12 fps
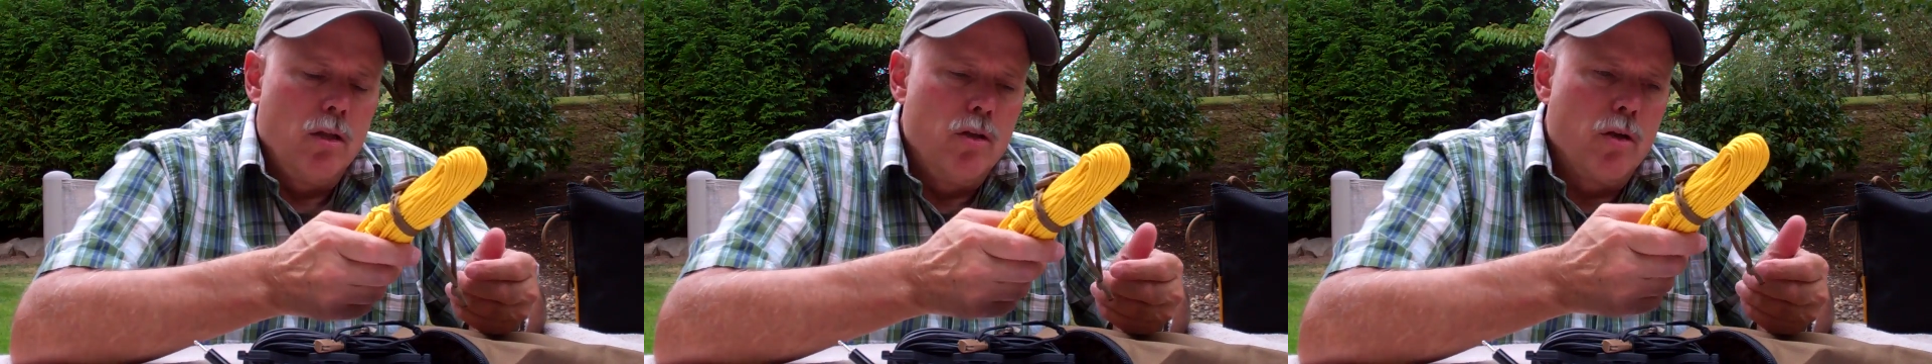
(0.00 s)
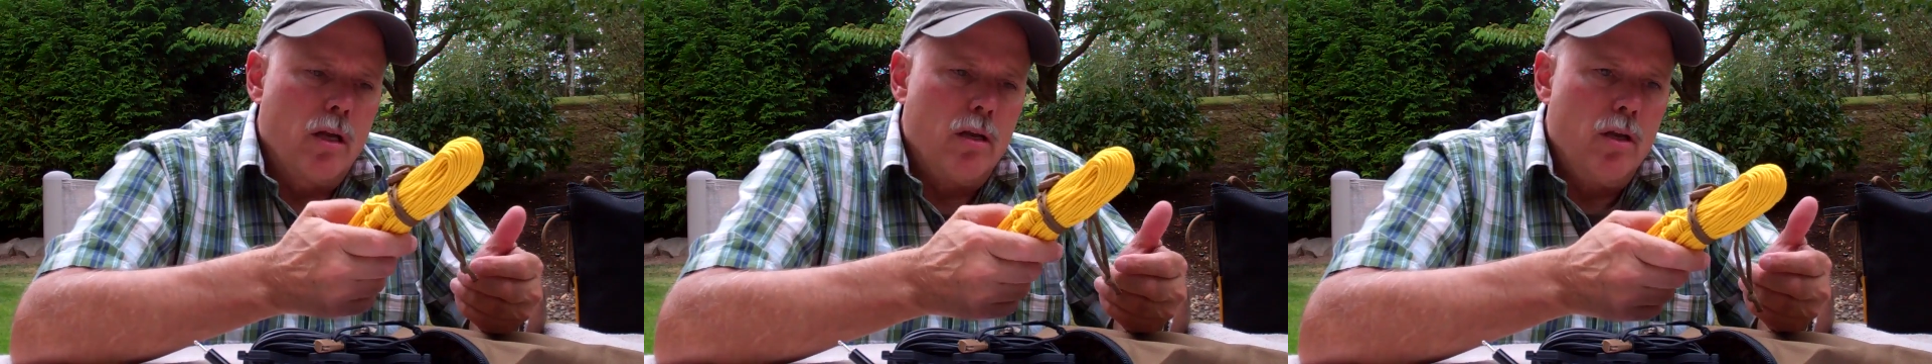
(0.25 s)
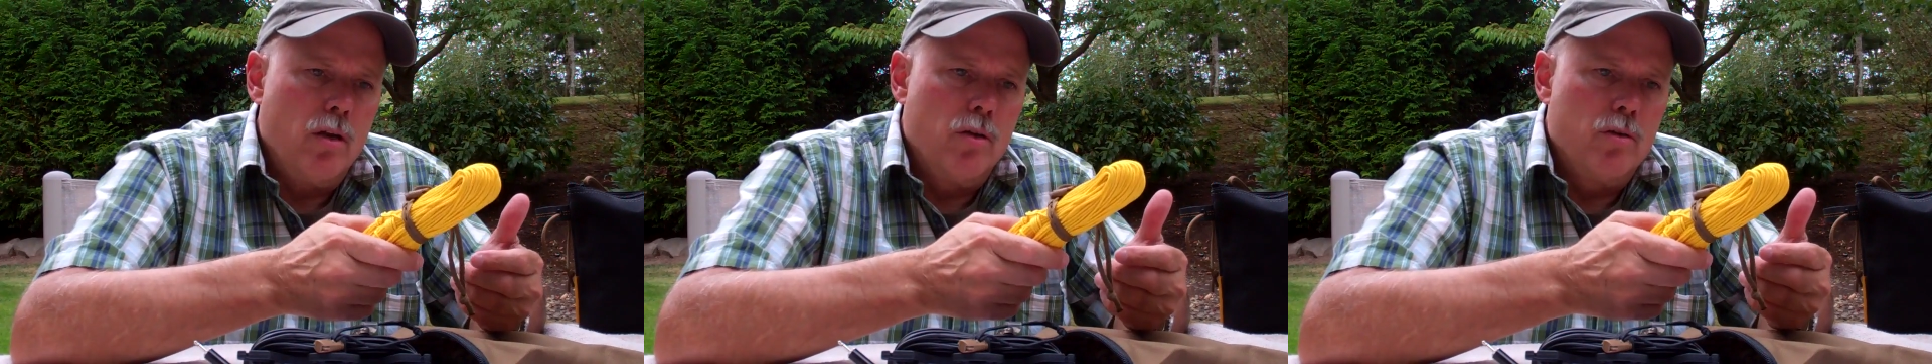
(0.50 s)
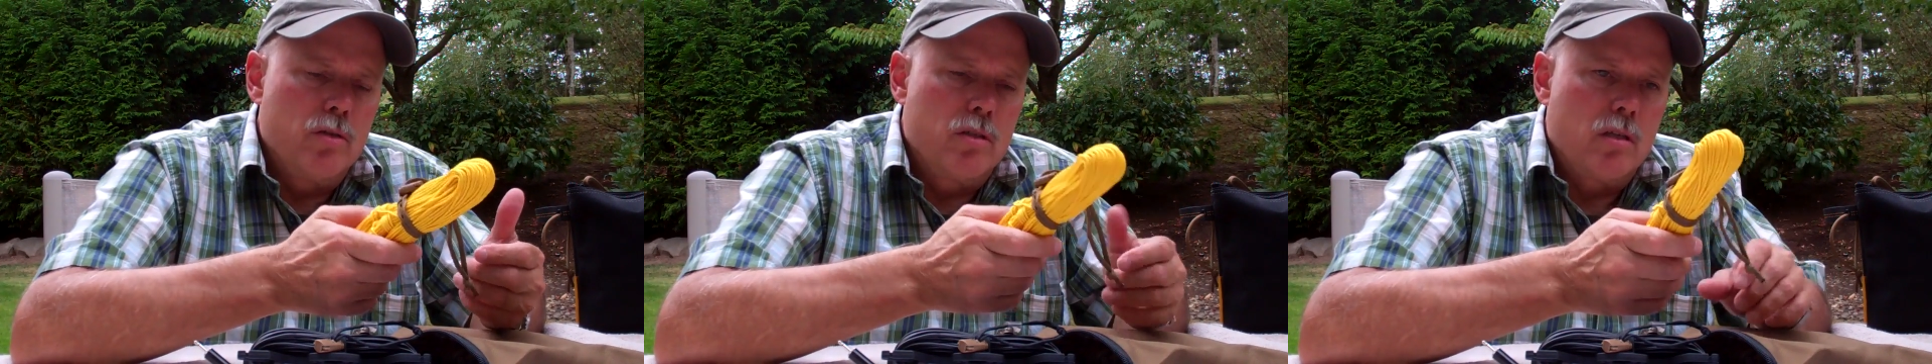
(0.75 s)
You can
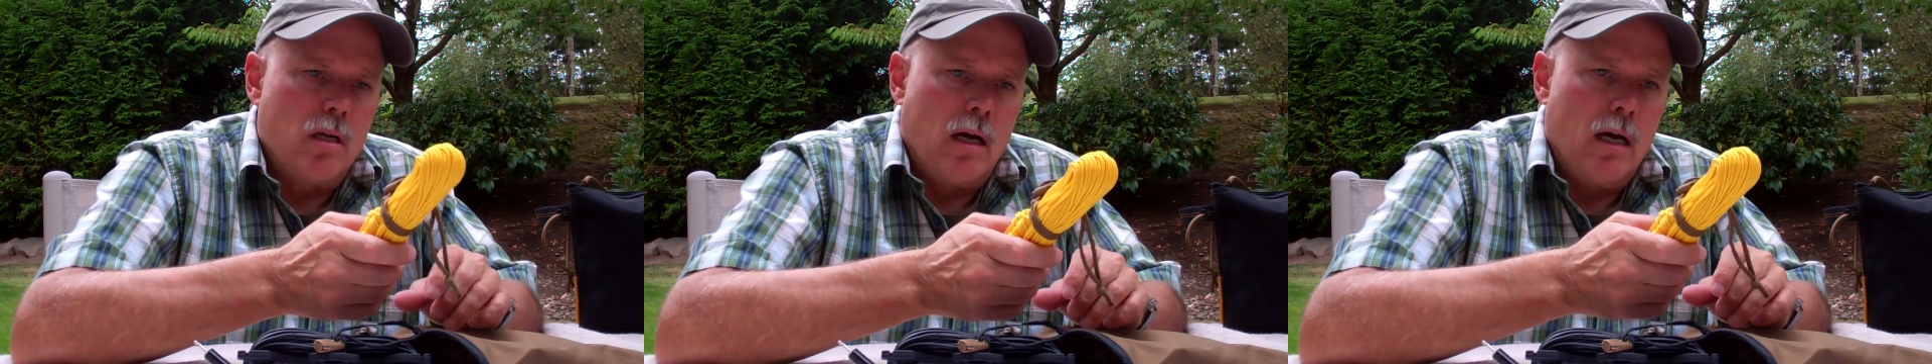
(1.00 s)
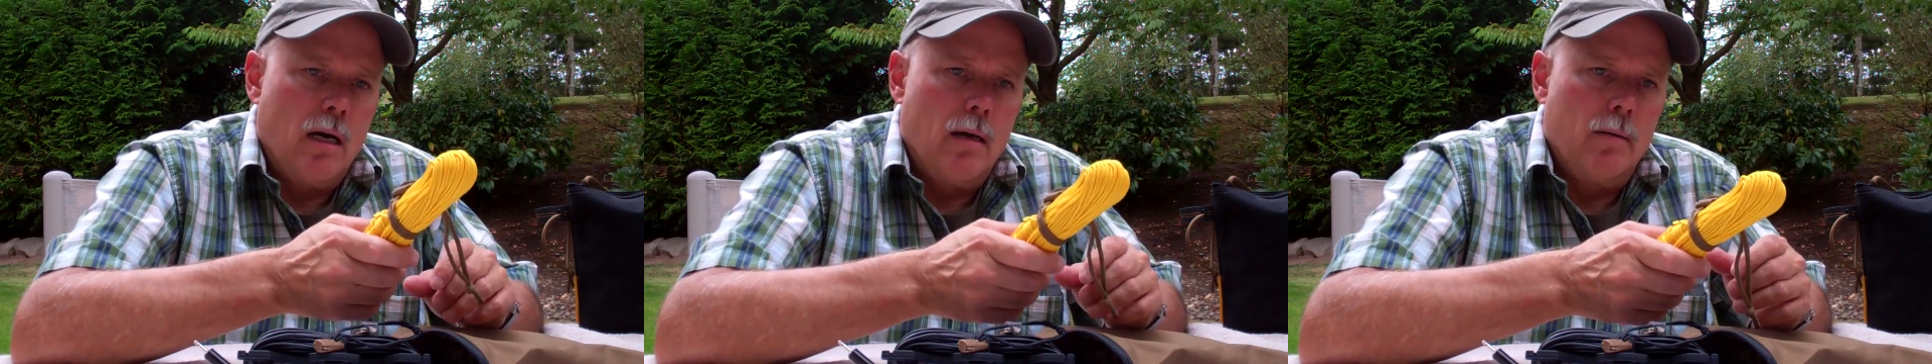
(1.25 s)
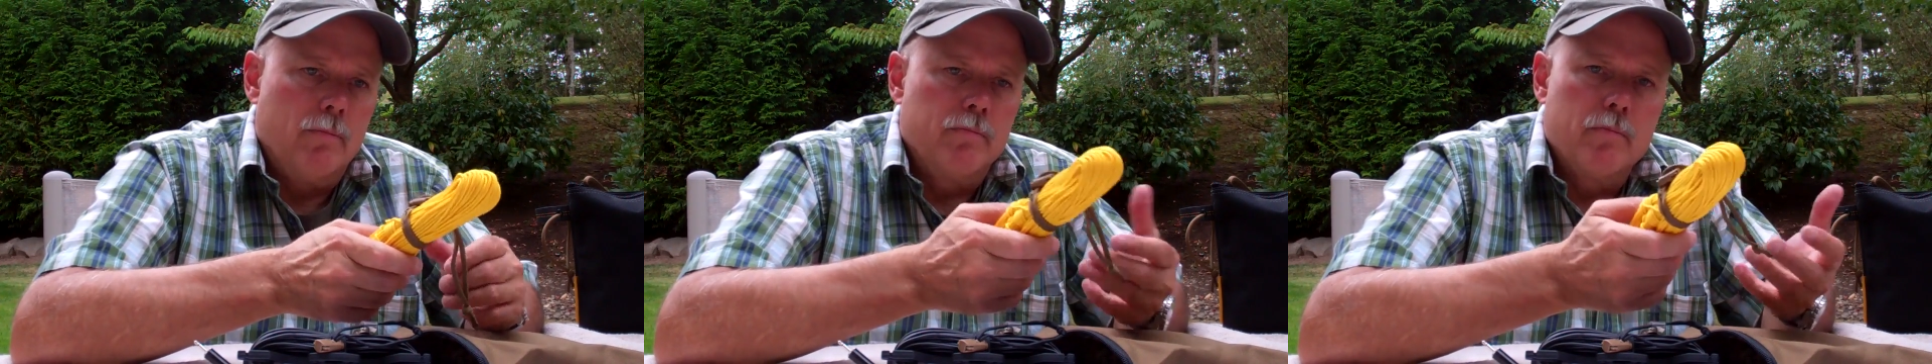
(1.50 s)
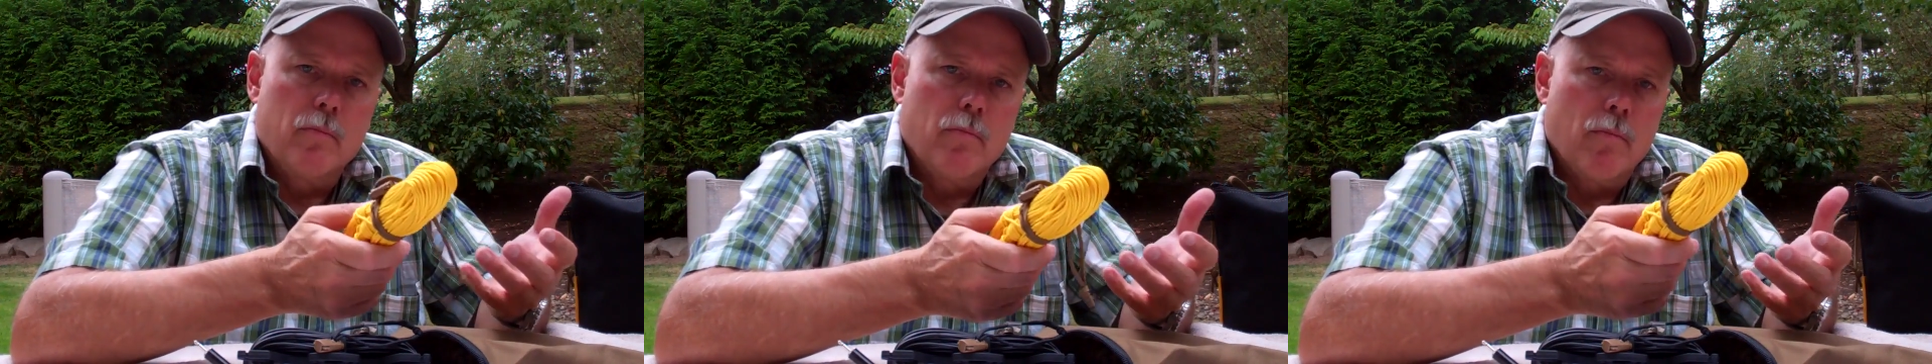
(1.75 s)
use um,